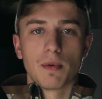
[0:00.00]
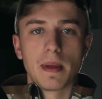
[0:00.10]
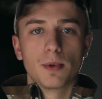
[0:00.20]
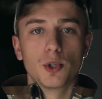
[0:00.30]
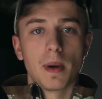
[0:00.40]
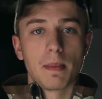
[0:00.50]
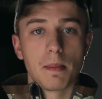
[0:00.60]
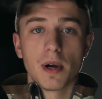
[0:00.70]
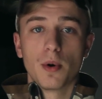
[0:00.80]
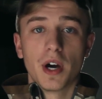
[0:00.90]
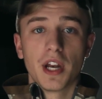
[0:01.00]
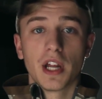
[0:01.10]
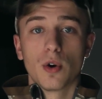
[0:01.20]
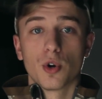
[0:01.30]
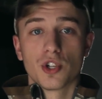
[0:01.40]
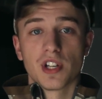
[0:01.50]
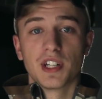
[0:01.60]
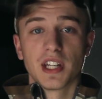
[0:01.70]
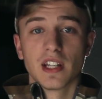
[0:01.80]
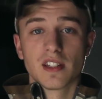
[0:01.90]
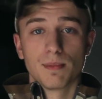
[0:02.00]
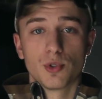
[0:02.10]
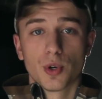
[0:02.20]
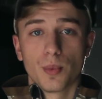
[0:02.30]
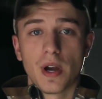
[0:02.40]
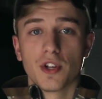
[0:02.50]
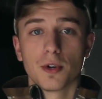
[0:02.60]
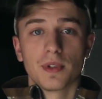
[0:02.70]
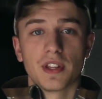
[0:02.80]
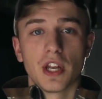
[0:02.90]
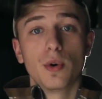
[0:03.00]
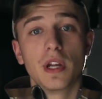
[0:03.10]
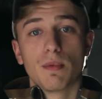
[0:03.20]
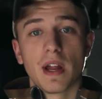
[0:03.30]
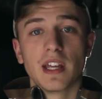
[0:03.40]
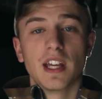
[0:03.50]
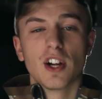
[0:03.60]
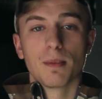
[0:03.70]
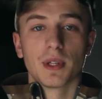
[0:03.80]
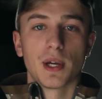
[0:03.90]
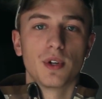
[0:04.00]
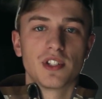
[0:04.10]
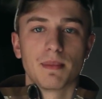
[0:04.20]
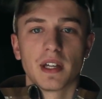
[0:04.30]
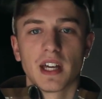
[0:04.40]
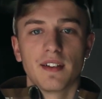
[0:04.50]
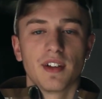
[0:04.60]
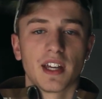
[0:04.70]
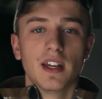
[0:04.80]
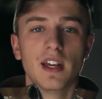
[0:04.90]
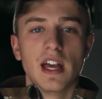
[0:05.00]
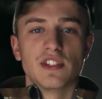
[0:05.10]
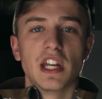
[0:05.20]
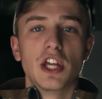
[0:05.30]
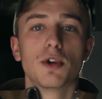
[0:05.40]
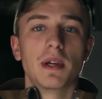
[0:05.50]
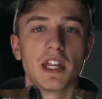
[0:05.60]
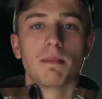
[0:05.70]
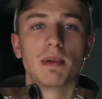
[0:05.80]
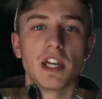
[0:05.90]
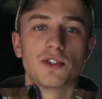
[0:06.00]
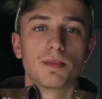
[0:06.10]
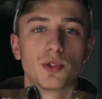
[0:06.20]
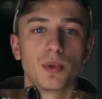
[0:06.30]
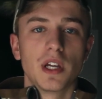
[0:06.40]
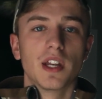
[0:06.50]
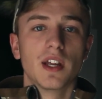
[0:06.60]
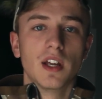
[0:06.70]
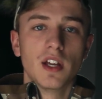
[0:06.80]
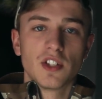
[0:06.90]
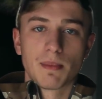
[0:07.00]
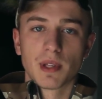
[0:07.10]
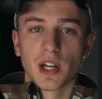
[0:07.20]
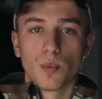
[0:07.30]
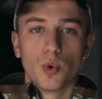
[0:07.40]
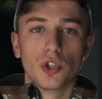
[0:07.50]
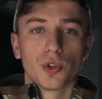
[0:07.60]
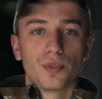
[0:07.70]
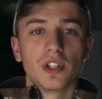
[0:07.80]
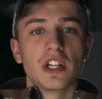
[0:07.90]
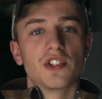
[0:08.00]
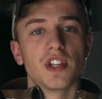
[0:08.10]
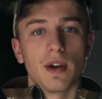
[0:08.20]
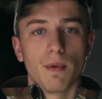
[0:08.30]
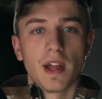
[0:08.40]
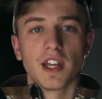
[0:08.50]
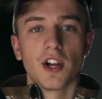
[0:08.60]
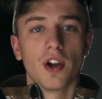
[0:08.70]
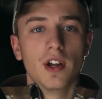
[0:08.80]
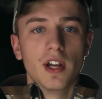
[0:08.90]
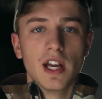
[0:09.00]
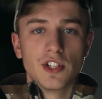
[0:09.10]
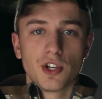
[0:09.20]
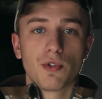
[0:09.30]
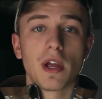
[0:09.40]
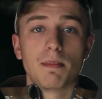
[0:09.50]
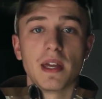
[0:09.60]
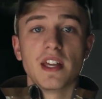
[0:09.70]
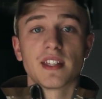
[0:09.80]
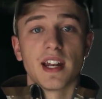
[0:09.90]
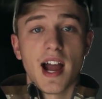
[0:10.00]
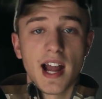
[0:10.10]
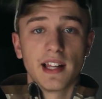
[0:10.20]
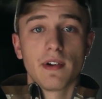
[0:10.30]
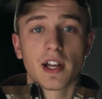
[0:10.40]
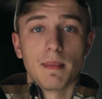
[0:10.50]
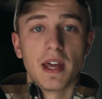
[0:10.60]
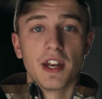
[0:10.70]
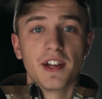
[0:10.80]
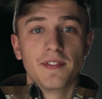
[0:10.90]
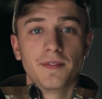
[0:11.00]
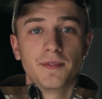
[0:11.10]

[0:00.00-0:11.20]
it for people who might be bow hunting or just hunting in some sort of weather. They don't need rain gear, but they want something kind of like as an intermediate piece between something like wool or fleece and rain gear. It's a great piece, and I highly recommend it.